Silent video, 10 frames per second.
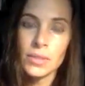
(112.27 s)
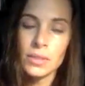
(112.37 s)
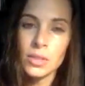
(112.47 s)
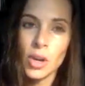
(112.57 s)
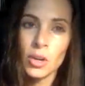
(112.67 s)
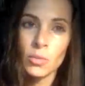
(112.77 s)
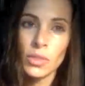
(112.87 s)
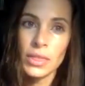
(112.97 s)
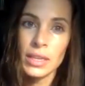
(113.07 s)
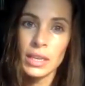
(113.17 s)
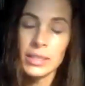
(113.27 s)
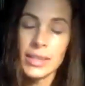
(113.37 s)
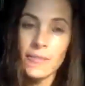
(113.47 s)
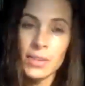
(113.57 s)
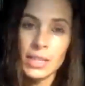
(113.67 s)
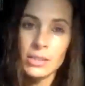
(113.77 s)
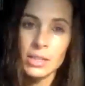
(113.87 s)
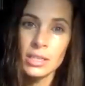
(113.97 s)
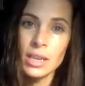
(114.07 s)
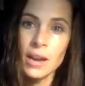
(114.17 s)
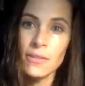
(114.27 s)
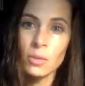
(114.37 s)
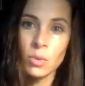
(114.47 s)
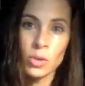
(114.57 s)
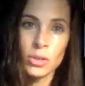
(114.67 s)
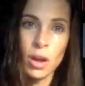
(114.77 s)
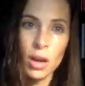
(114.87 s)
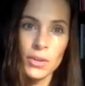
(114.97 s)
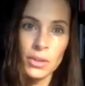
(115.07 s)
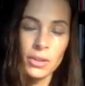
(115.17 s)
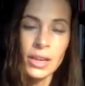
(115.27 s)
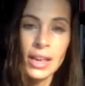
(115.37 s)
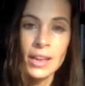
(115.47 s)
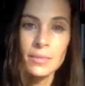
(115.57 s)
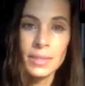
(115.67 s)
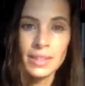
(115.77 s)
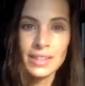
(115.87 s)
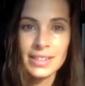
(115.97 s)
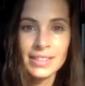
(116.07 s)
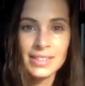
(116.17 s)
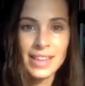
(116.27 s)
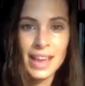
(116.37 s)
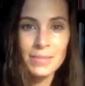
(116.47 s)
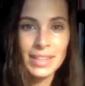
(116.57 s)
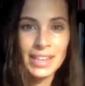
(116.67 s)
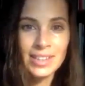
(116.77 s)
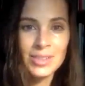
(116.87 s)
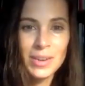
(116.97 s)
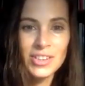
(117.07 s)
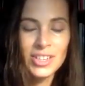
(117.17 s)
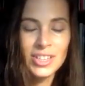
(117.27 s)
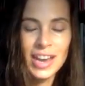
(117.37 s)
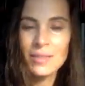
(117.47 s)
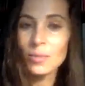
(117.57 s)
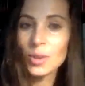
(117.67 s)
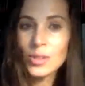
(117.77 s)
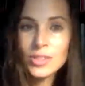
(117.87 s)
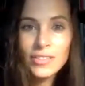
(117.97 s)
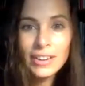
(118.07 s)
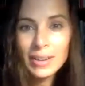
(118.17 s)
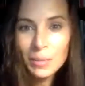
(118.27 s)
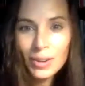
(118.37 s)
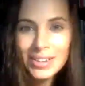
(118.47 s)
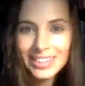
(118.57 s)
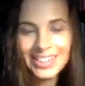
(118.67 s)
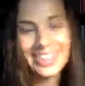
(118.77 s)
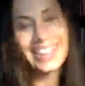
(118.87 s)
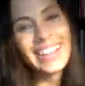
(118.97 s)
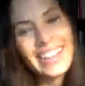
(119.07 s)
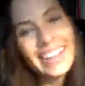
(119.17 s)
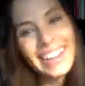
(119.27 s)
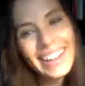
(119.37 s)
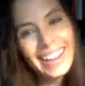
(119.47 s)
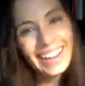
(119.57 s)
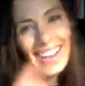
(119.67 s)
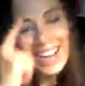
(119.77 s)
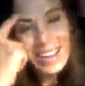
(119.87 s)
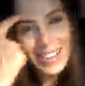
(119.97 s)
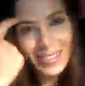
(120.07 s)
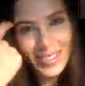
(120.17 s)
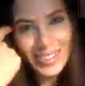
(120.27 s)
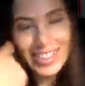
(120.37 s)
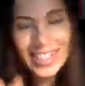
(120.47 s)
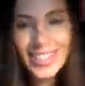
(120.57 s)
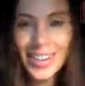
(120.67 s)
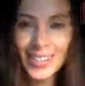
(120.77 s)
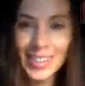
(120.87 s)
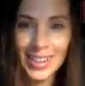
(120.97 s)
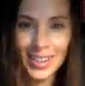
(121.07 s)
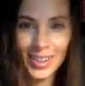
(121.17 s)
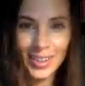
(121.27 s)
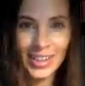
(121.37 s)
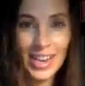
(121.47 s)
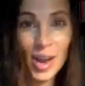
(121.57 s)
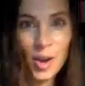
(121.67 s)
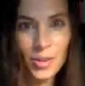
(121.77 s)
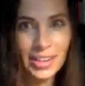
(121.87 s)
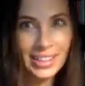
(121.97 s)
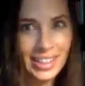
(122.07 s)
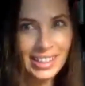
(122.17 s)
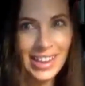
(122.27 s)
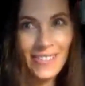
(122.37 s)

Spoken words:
start with the definition of the word honor because I'm an English major and words are very important. So we're going to start with the current OED